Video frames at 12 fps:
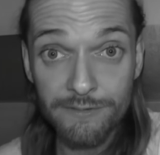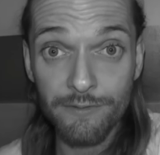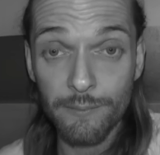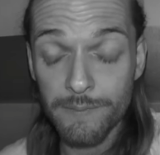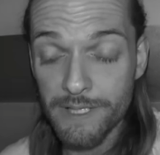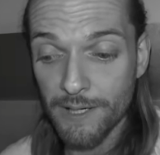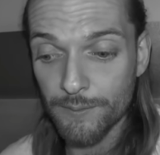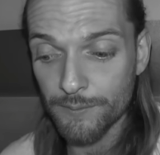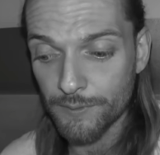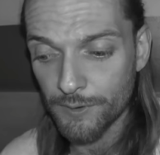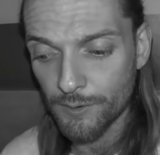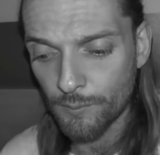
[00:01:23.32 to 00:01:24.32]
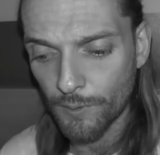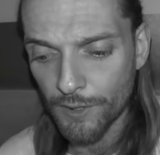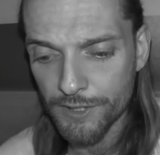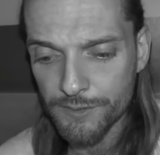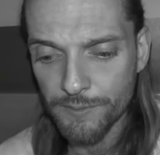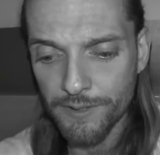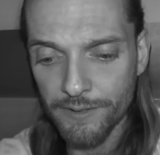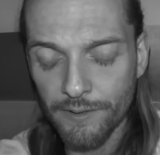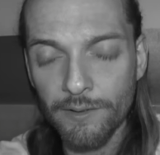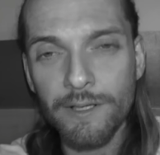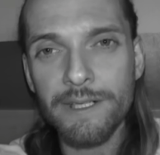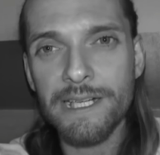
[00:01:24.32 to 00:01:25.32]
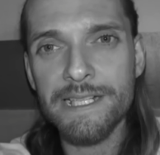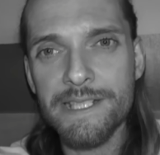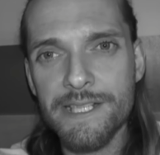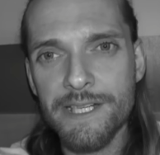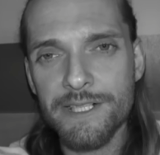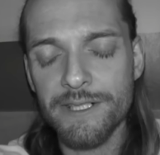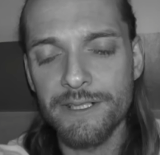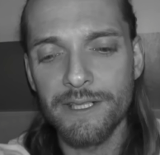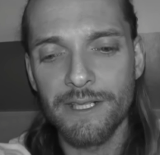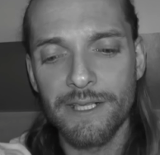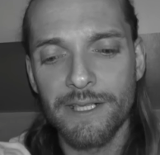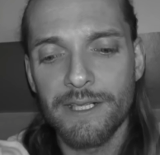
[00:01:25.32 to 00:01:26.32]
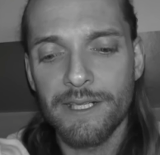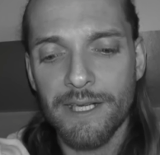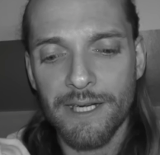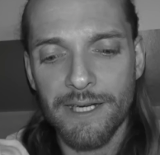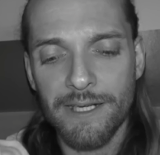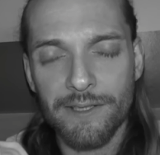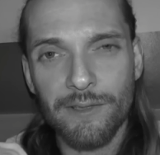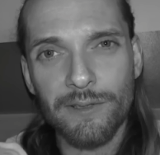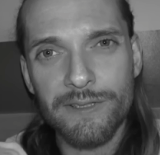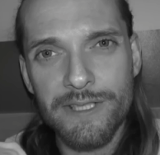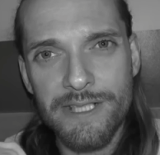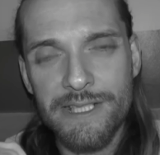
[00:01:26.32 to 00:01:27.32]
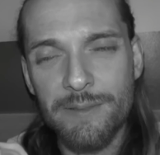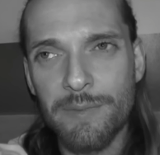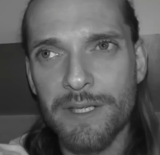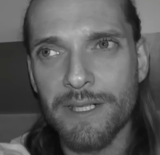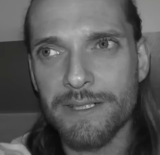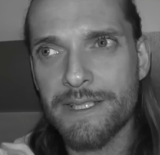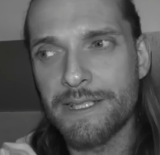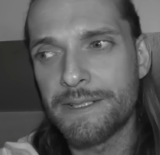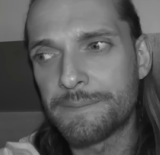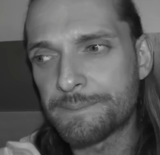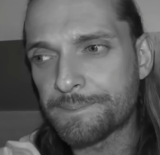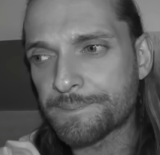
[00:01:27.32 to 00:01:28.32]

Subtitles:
from town who works with an organization called CCBRT,